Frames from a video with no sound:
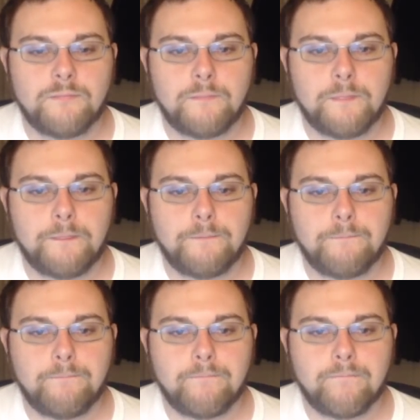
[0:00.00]

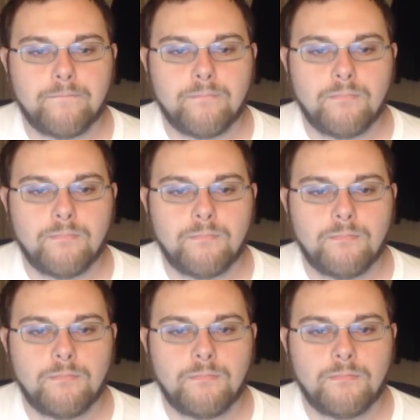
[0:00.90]

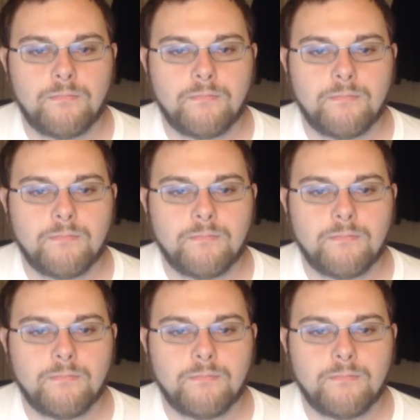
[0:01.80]
Nothing is said.